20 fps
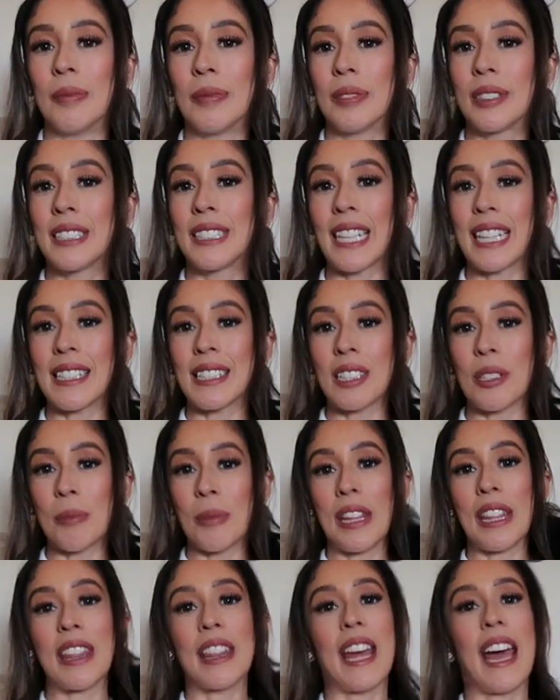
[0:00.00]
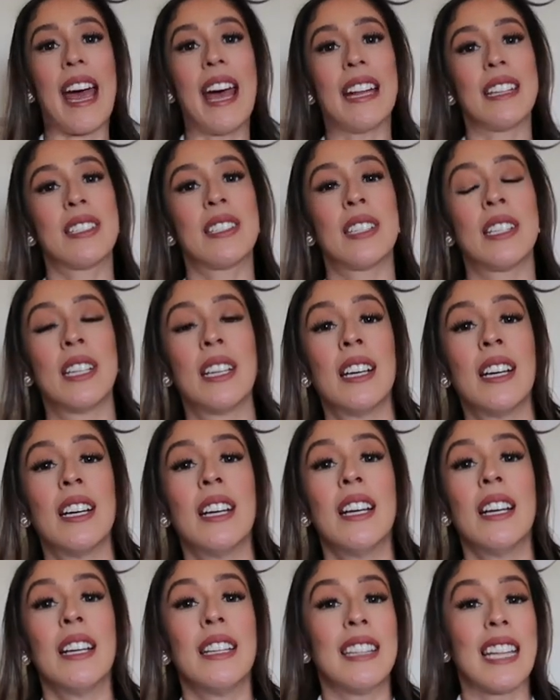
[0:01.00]
say to me that
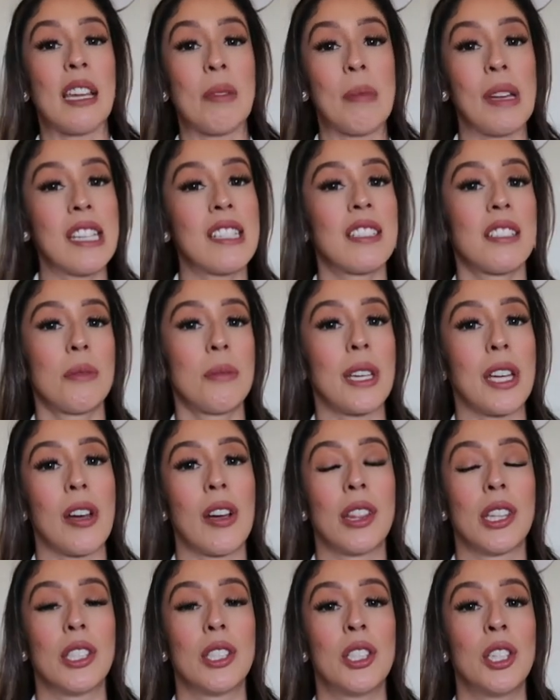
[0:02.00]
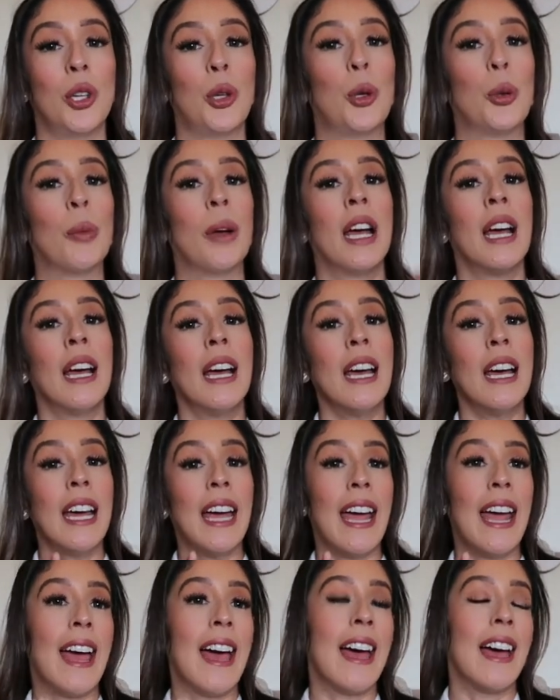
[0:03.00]
they missed me on the tube,
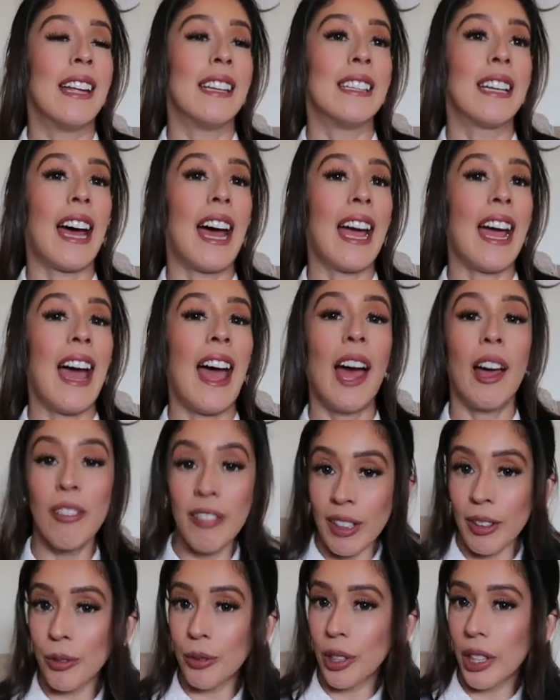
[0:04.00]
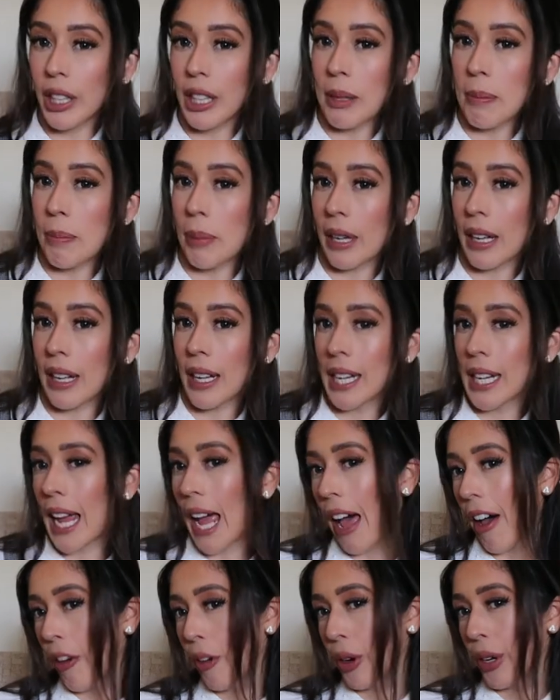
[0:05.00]
and I haven't really been
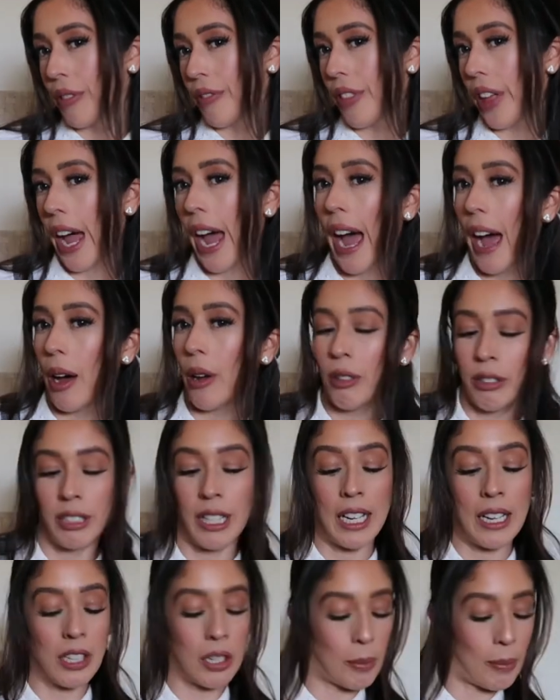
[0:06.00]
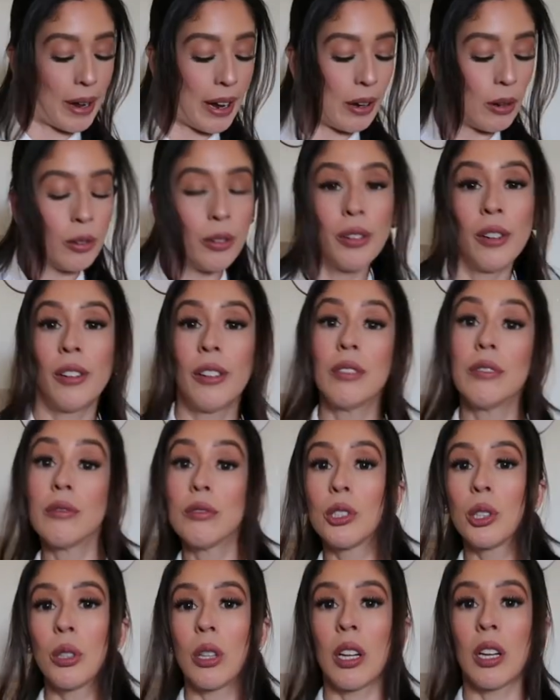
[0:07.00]
out of the house and about
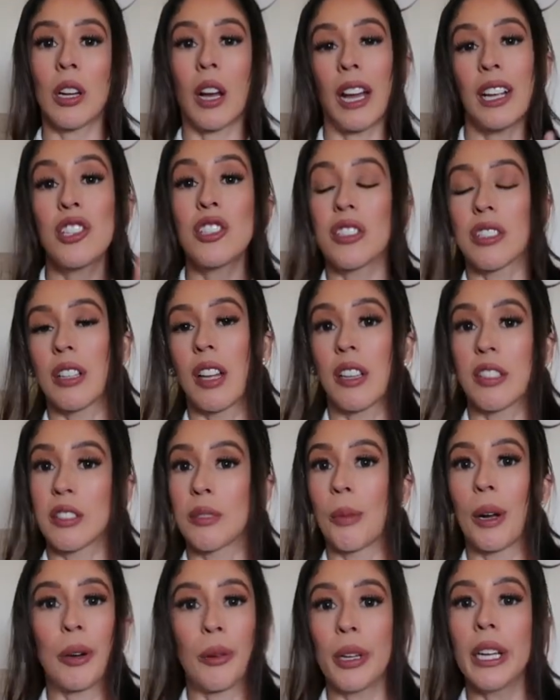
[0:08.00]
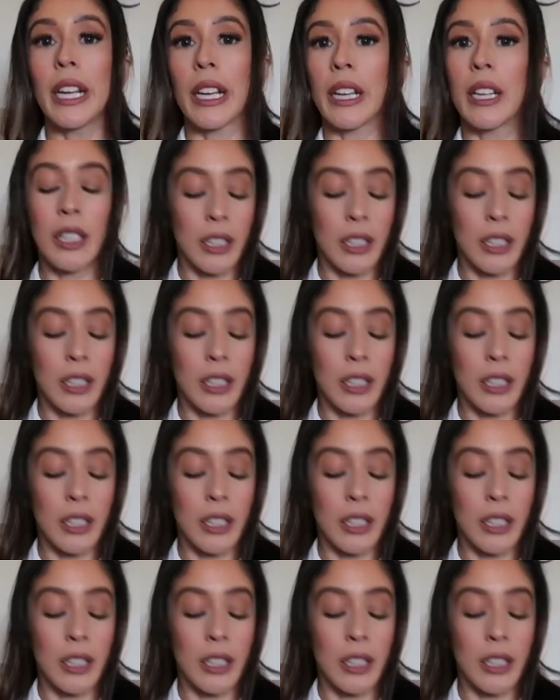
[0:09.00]
too long. I just lost my ring.